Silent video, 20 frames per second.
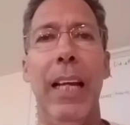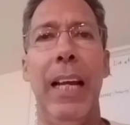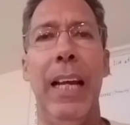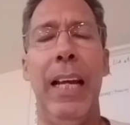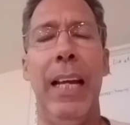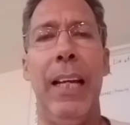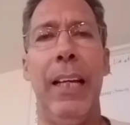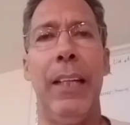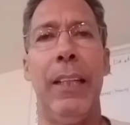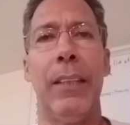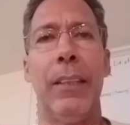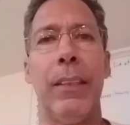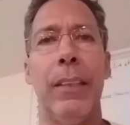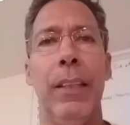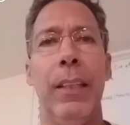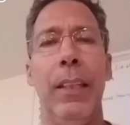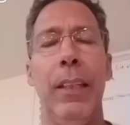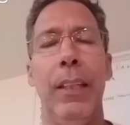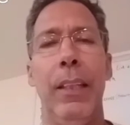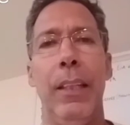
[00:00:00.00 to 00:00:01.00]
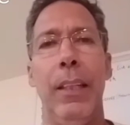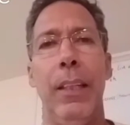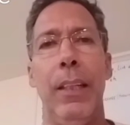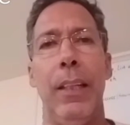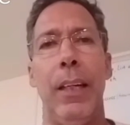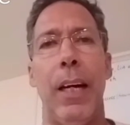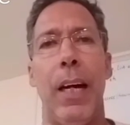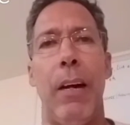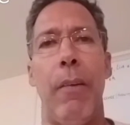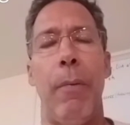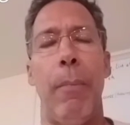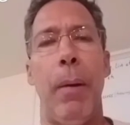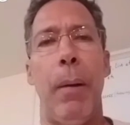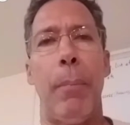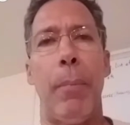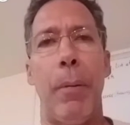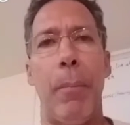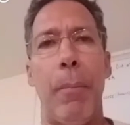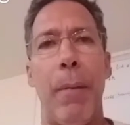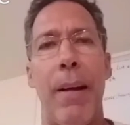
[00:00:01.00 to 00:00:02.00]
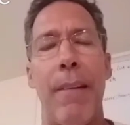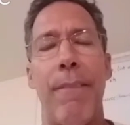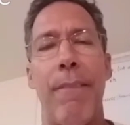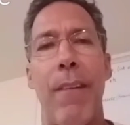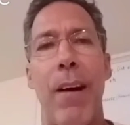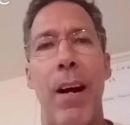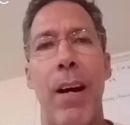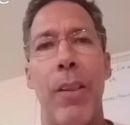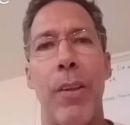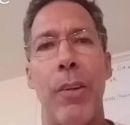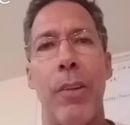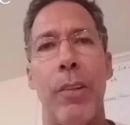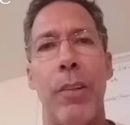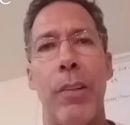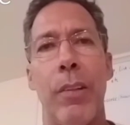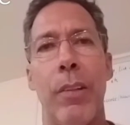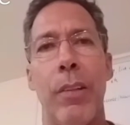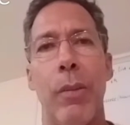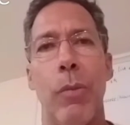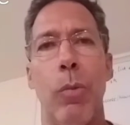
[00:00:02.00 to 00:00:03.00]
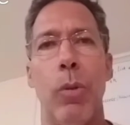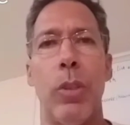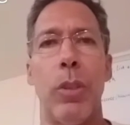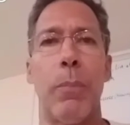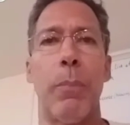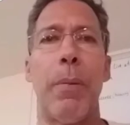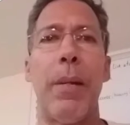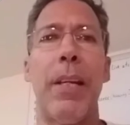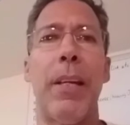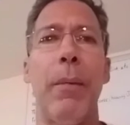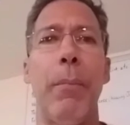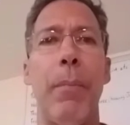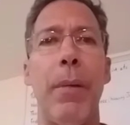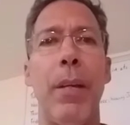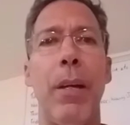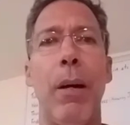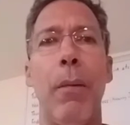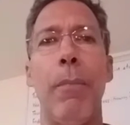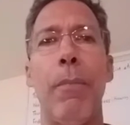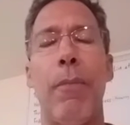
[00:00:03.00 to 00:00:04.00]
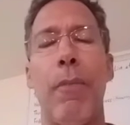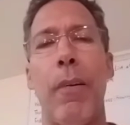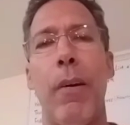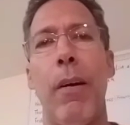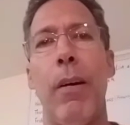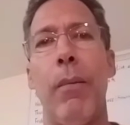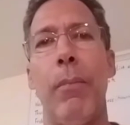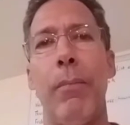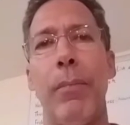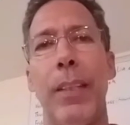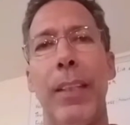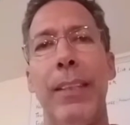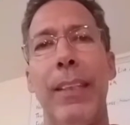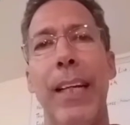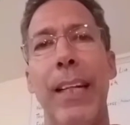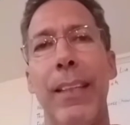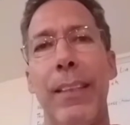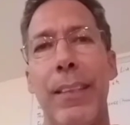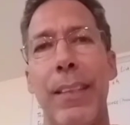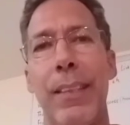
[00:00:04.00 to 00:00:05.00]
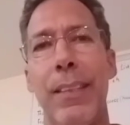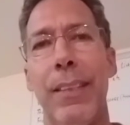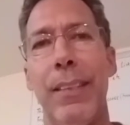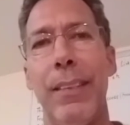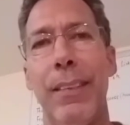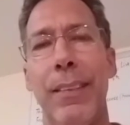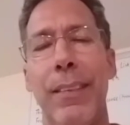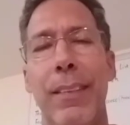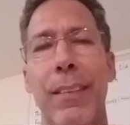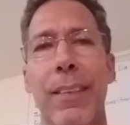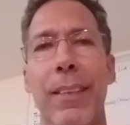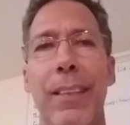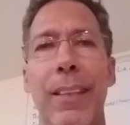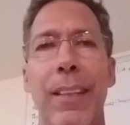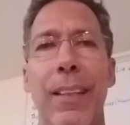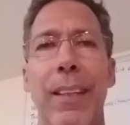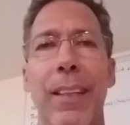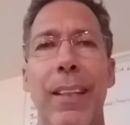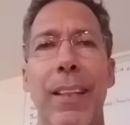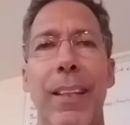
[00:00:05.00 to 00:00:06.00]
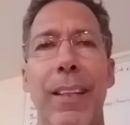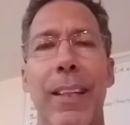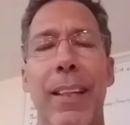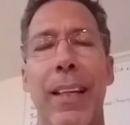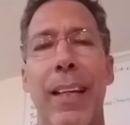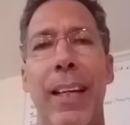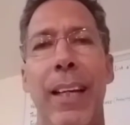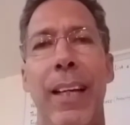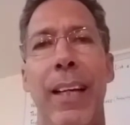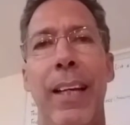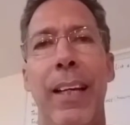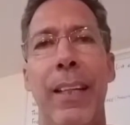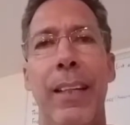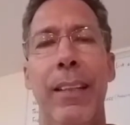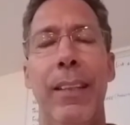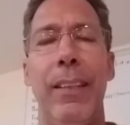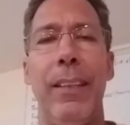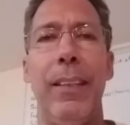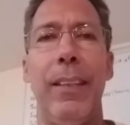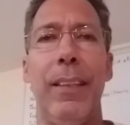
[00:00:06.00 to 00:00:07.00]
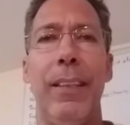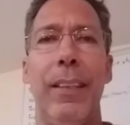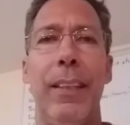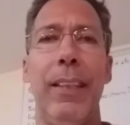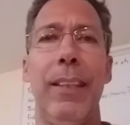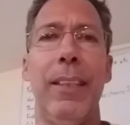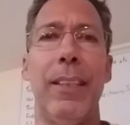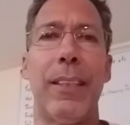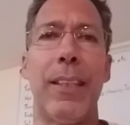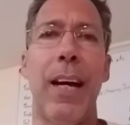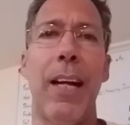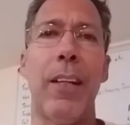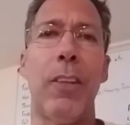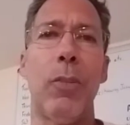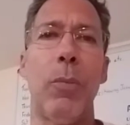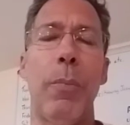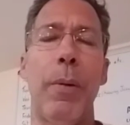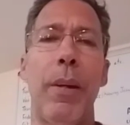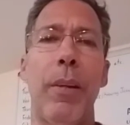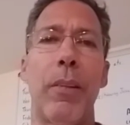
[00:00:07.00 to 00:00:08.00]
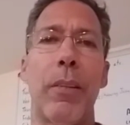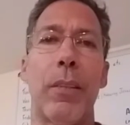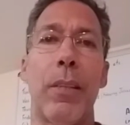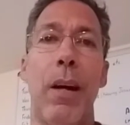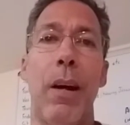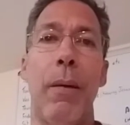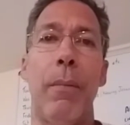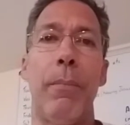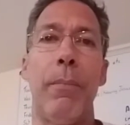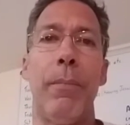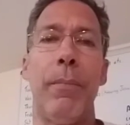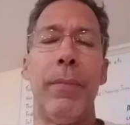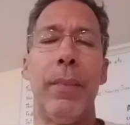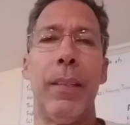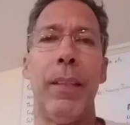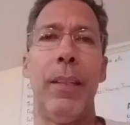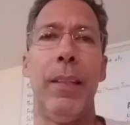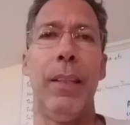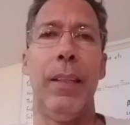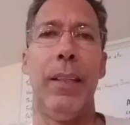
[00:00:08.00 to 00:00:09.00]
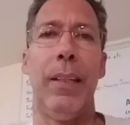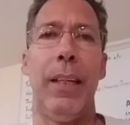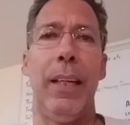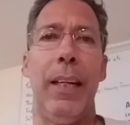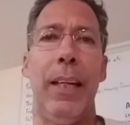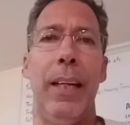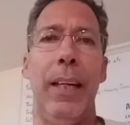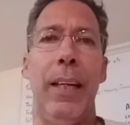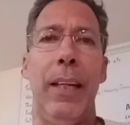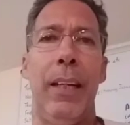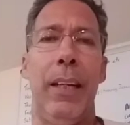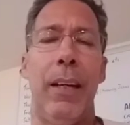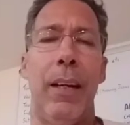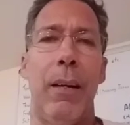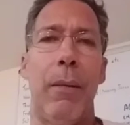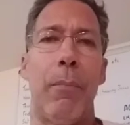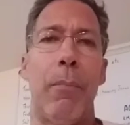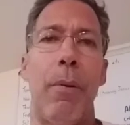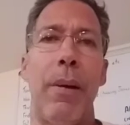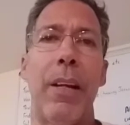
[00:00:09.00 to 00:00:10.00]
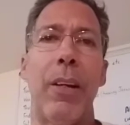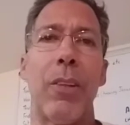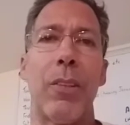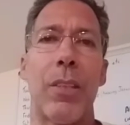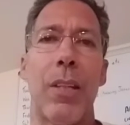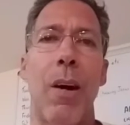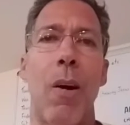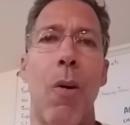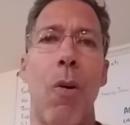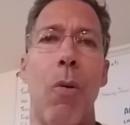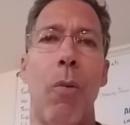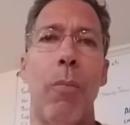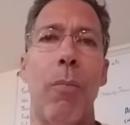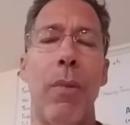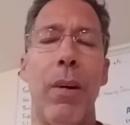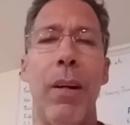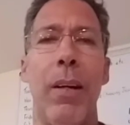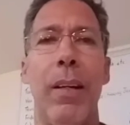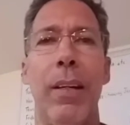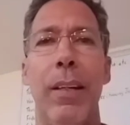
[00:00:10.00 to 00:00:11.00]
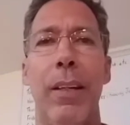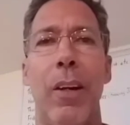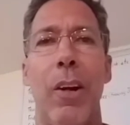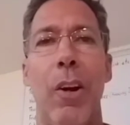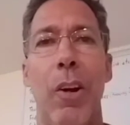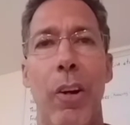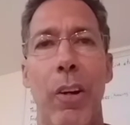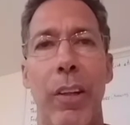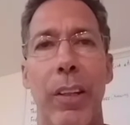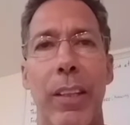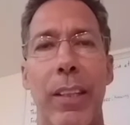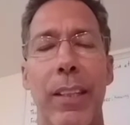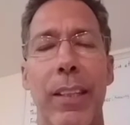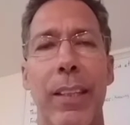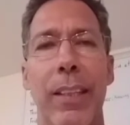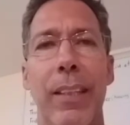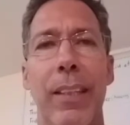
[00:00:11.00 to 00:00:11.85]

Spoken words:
and I remember my father was picking me up from the dentist, and he decided to pick us up and bring us home early